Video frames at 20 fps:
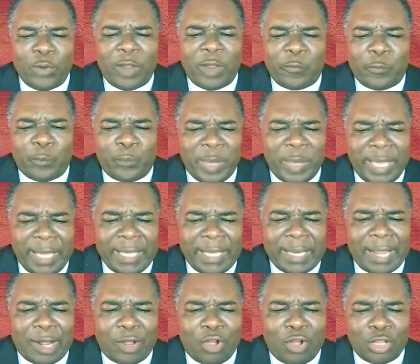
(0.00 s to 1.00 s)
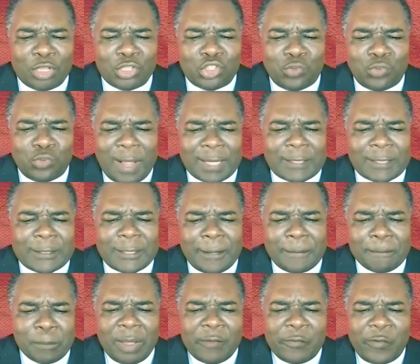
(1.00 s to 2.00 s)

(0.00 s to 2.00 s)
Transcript: have paid a contractor